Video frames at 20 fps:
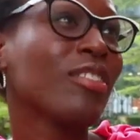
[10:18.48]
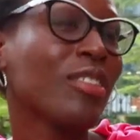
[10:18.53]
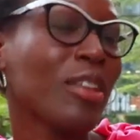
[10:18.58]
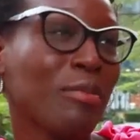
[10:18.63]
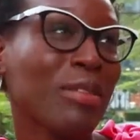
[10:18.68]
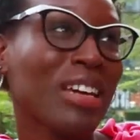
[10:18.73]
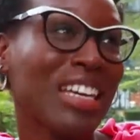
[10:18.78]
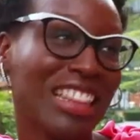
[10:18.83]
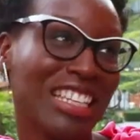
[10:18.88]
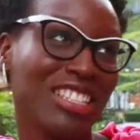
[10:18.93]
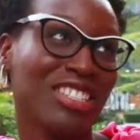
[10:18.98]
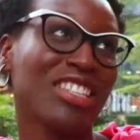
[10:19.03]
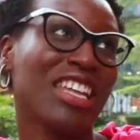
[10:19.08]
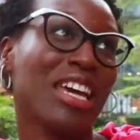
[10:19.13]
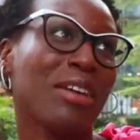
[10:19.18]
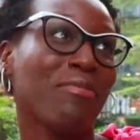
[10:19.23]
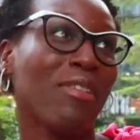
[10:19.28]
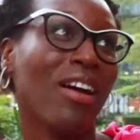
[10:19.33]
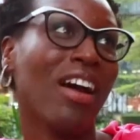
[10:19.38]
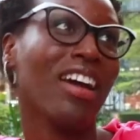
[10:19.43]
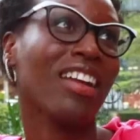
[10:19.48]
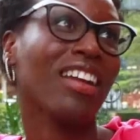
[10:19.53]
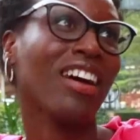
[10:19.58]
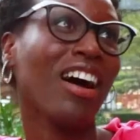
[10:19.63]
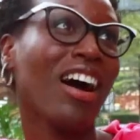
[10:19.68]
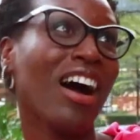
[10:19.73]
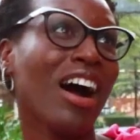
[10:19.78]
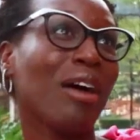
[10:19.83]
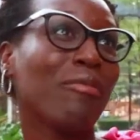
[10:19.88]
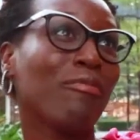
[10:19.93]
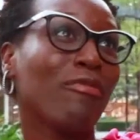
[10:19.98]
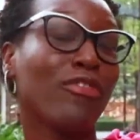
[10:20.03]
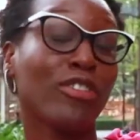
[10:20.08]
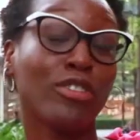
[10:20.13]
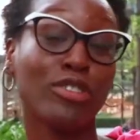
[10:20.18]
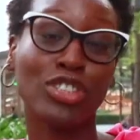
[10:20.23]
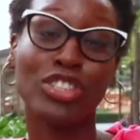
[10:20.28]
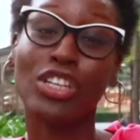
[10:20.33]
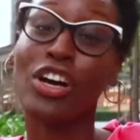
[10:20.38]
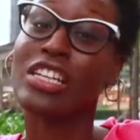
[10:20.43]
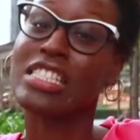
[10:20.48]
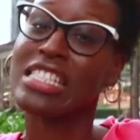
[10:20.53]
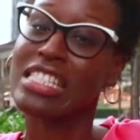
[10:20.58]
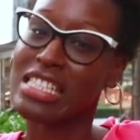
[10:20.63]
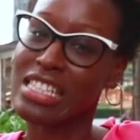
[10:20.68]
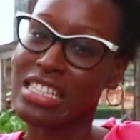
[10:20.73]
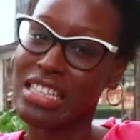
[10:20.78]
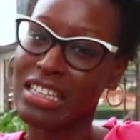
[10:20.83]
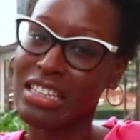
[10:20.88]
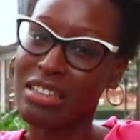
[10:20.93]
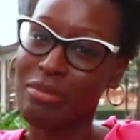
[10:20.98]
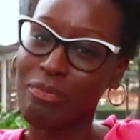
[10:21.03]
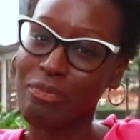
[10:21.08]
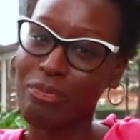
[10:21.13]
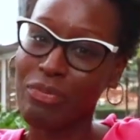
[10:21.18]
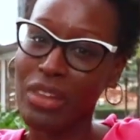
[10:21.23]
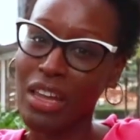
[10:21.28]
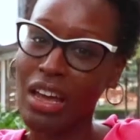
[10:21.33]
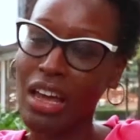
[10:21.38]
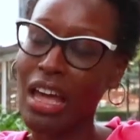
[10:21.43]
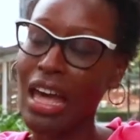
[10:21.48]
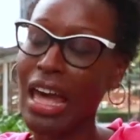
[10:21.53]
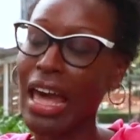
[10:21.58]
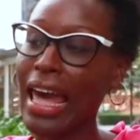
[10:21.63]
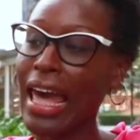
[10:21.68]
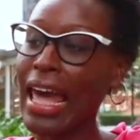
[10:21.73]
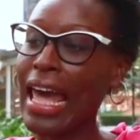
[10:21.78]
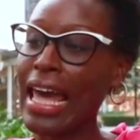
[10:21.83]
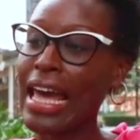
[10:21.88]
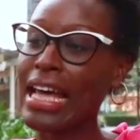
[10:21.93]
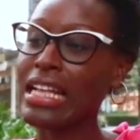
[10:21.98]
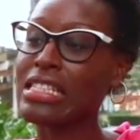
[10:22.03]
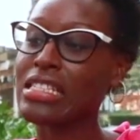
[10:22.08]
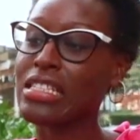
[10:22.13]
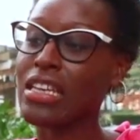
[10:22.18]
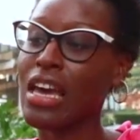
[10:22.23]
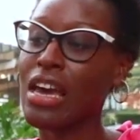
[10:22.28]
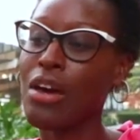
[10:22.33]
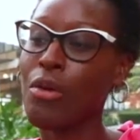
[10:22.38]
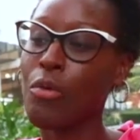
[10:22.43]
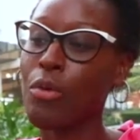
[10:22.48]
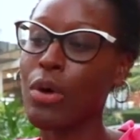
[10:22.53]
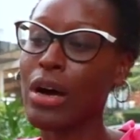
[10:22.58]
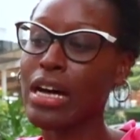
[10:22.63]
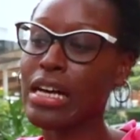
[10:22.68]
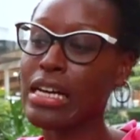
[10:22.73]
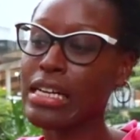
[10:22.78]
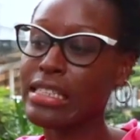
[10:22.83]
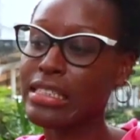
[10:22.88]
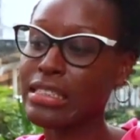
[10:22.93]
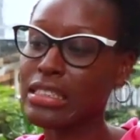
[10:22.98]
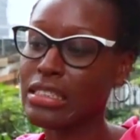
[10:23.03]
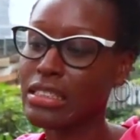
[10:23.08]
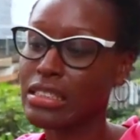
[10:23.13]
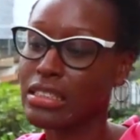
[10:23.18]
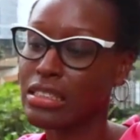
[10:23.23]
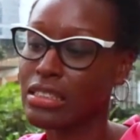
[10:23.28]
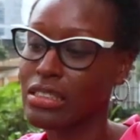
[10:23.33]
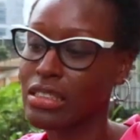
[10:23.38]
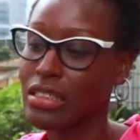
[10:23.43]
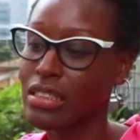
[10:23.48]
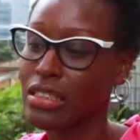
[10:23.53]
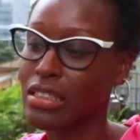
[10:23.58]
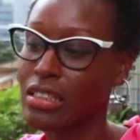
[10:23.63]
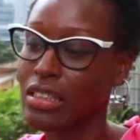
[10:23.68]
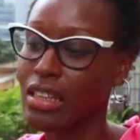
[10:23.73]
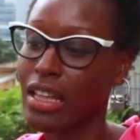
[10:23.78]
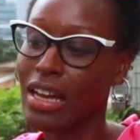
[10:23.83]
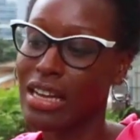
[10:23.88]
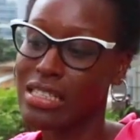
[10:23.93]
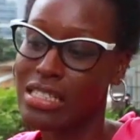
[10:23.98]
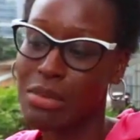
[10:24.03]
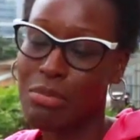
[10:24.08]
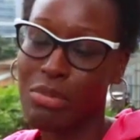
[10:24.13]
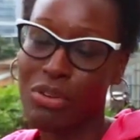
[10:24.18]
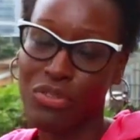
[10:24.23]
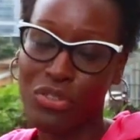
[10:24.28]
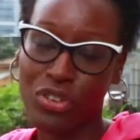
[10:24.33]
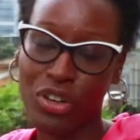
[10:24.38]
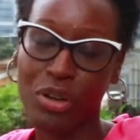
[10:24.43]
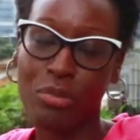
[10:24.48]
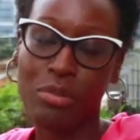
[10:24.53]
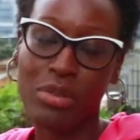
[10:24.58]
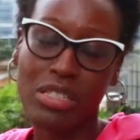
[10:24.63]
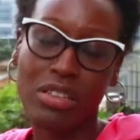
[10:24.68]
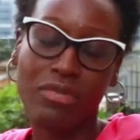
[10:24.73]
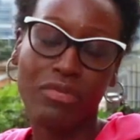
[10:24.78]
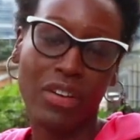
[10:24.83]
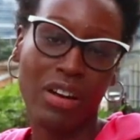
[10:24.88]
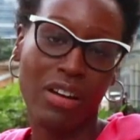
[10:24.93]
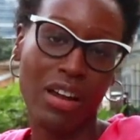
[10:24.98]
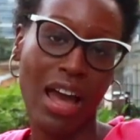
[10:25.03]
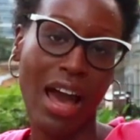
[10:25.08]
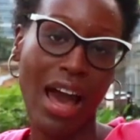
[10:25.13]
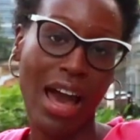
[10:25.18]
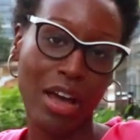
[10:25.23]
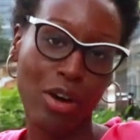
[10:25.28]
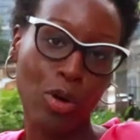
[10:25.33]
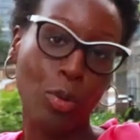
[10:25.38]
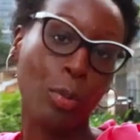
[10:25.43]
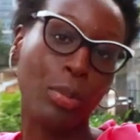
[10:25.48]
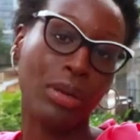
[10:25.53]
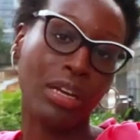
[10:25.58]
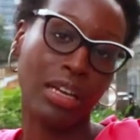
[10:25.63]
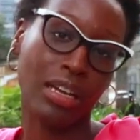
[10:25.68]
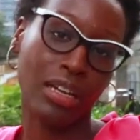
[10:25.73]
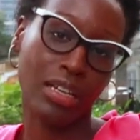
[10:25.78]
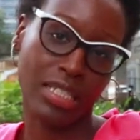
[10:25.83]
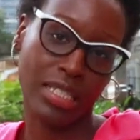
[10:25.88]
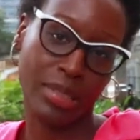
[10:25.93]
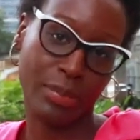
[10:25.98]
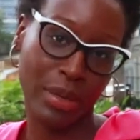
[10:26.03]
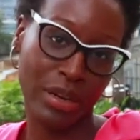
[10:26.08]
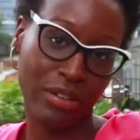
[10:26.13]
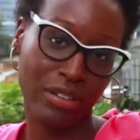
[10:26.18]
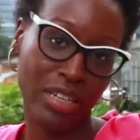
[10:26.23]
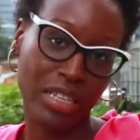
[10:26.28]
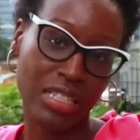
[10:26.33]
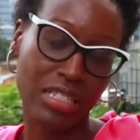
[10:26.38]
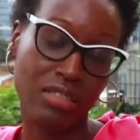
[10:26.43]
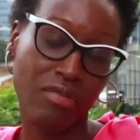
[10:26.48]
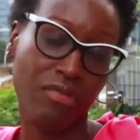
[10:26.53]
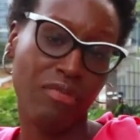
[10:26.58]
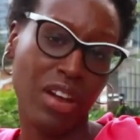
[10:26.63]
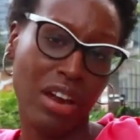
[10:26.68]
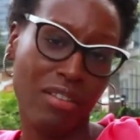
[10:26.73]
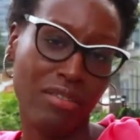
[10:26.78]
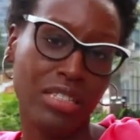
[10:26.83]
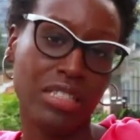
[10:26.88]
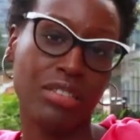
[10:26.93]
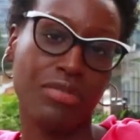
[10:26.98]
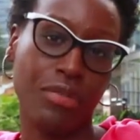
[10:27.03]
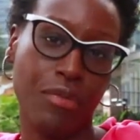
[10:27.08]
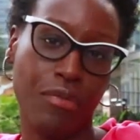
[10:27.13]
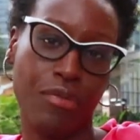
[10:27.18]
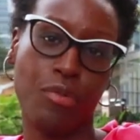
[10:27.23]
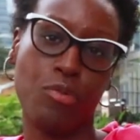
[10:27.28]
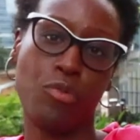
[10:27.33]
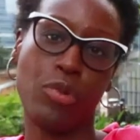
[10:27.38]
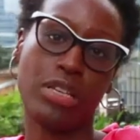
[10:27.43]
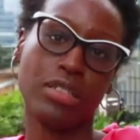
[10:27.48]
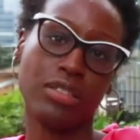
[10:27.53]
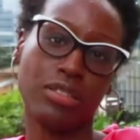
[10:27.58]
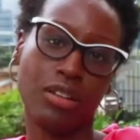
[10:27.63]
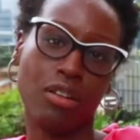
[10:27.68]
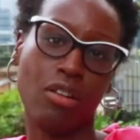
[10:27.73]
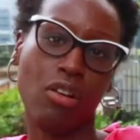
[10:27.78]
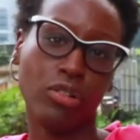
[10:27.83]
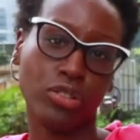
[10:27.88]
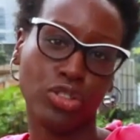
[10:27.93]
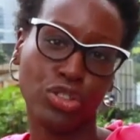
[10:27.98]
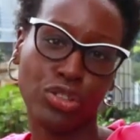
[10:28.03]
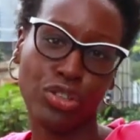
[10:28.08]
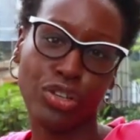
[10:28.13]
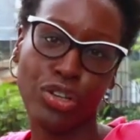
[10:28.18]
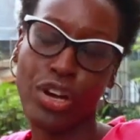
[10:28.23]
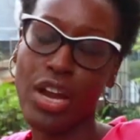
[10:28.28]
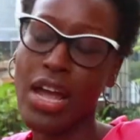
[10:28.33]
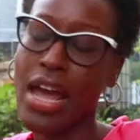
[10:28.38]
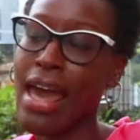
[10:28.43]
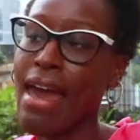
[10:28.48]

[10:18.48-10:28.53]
let me get this name right, Foshan City. And it was, like I said before, it was a very eye-opening experience, very different from Western culture.